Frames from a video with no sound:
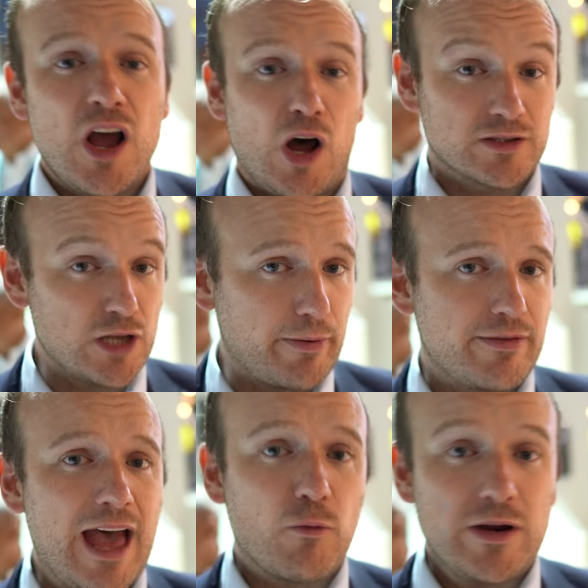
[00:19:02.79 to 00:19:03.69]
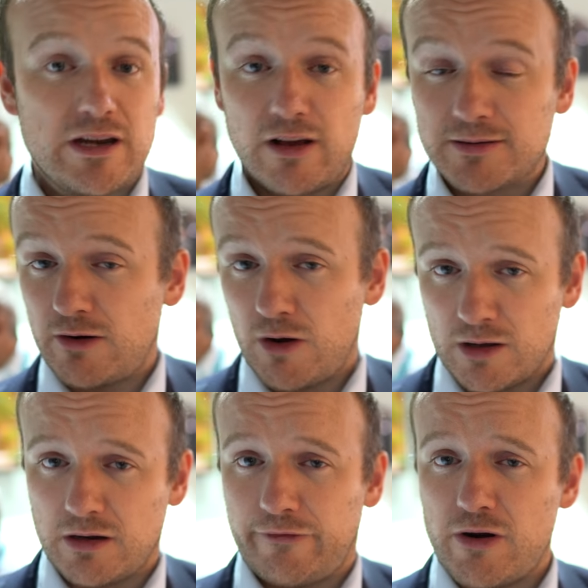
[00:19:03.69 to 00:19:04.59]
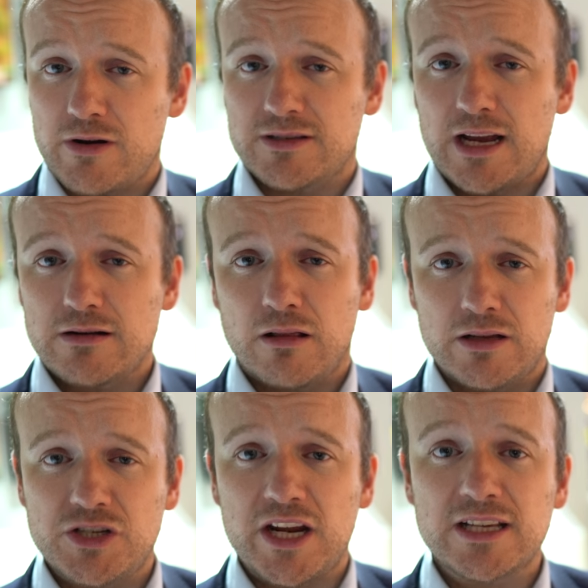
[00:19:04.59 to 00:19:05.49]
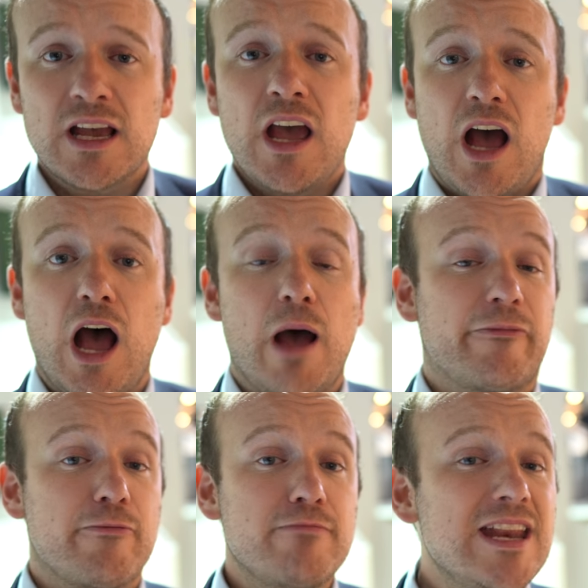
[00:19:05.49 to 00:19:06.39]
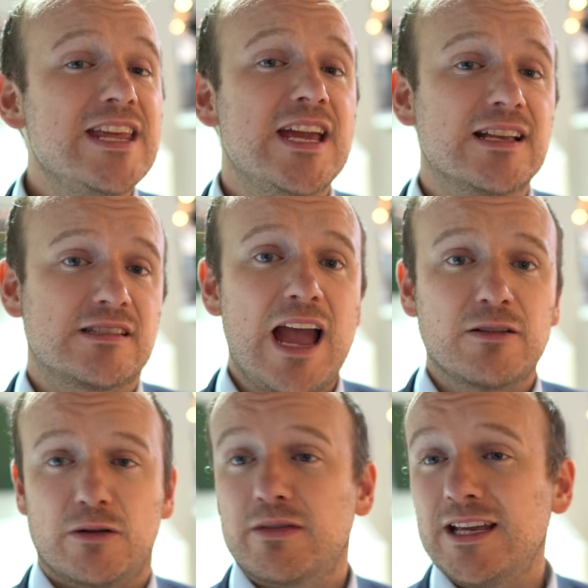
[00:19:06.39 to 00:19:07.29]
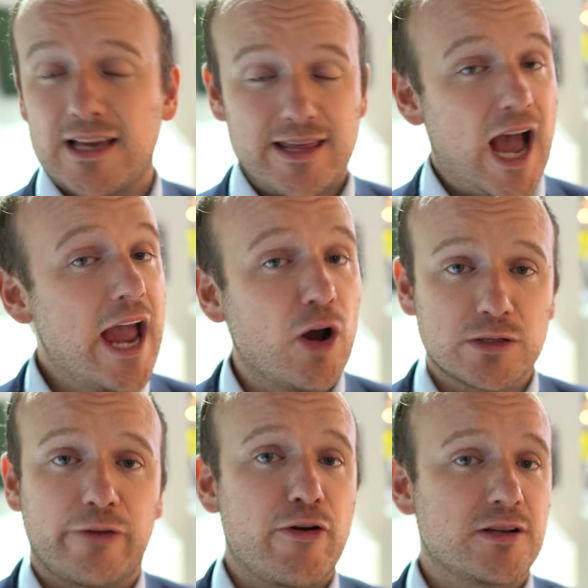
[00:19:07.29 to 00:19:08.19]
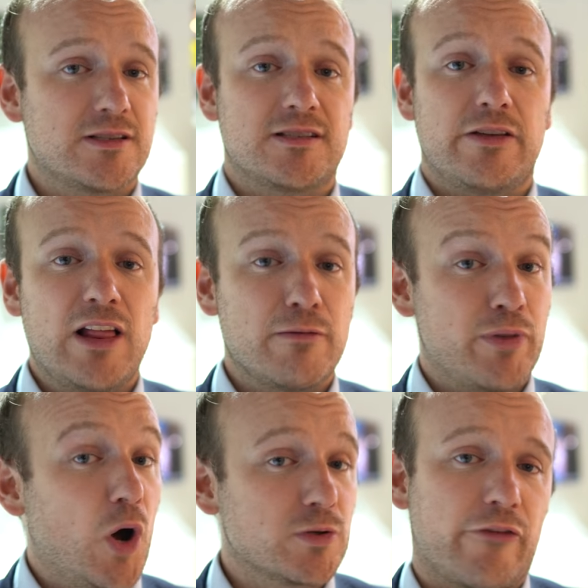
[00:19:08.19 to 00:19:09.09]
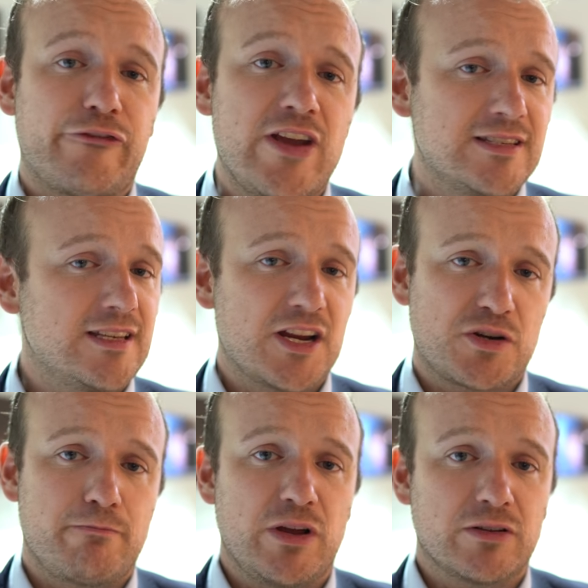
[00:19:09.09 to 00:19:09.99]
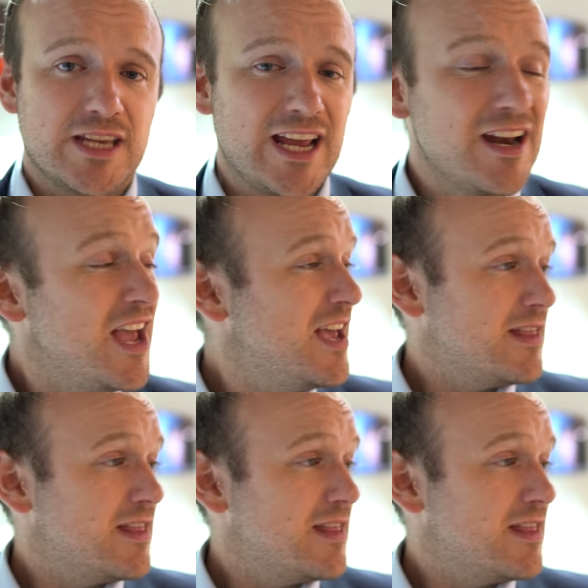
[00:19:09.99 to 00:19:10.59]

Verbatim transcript: On of that, we developed our autofocus technologies for many years now, so things like the eye autofocus is developed, but also phase detection built in.